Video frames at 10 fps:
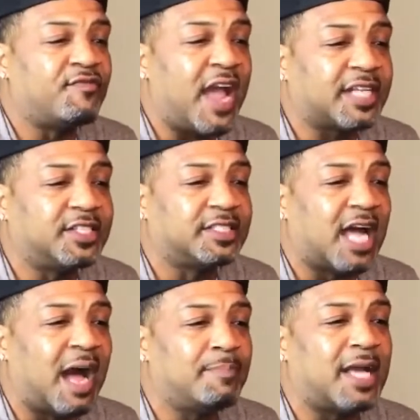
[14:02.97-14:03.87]
factions,
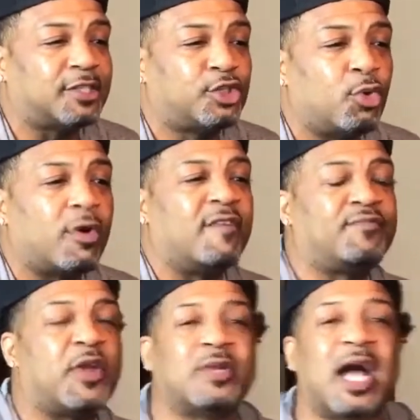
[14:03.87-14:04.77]
I'm not sure
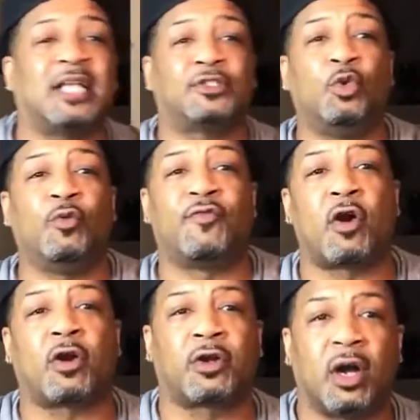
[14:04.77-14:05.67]
if they're not too
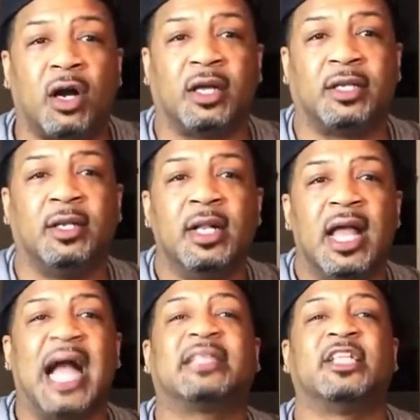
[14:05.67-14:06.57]
far gone
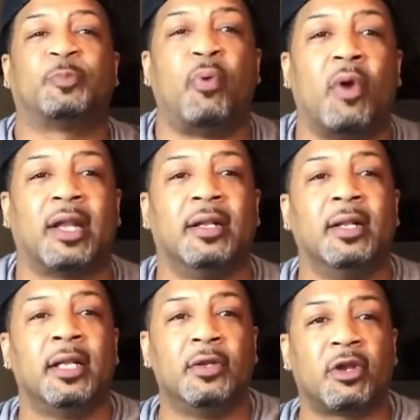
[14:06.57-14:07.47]
at this point.
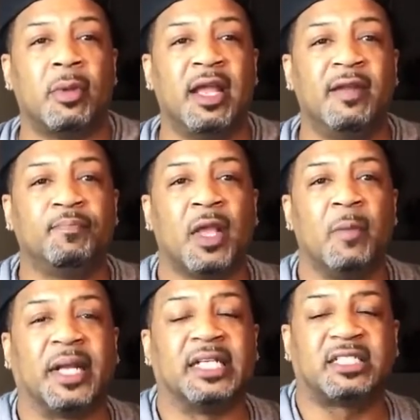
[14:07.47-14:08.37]
You know what I mean?
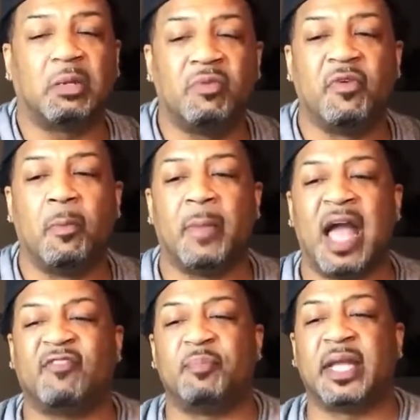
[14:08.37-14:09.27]
Because some of them
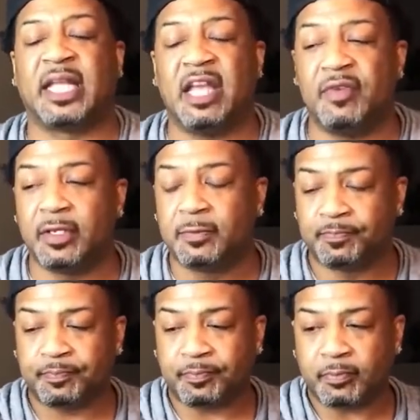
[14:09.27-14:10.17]
have been given
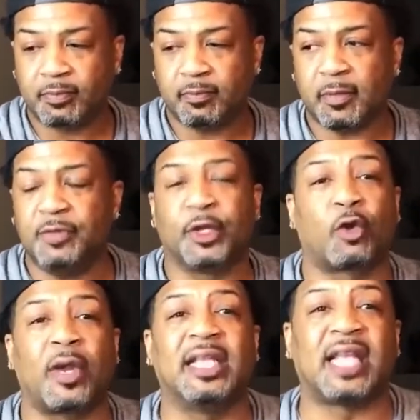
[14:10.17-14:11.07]
the
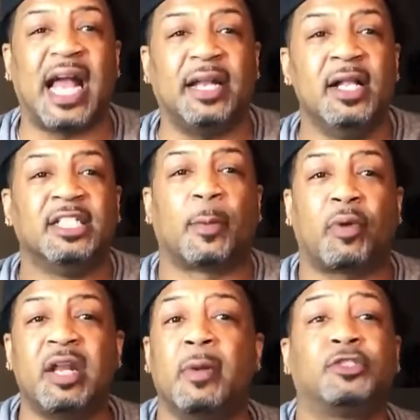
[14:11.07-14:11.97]
green light to
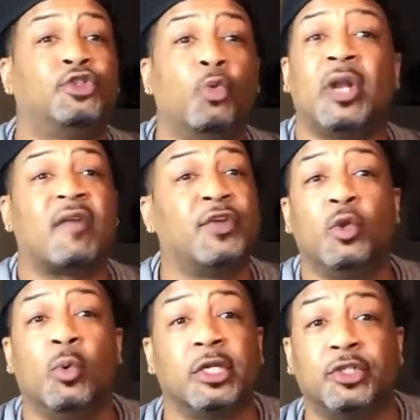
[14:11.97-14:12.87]
pretty much do whatever
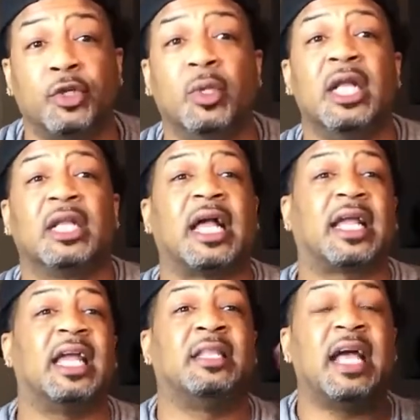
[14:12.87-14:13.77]
you want to do. Like
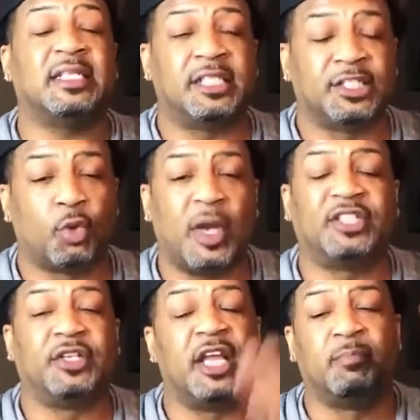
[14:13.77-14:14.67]
in that
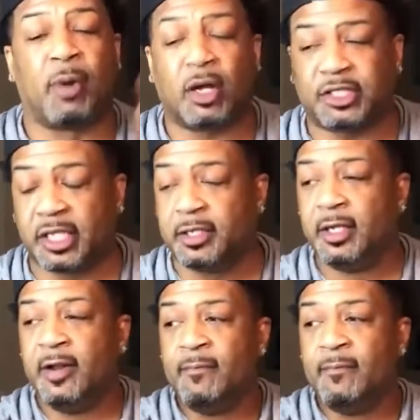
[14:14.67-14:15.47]
situation in Boston,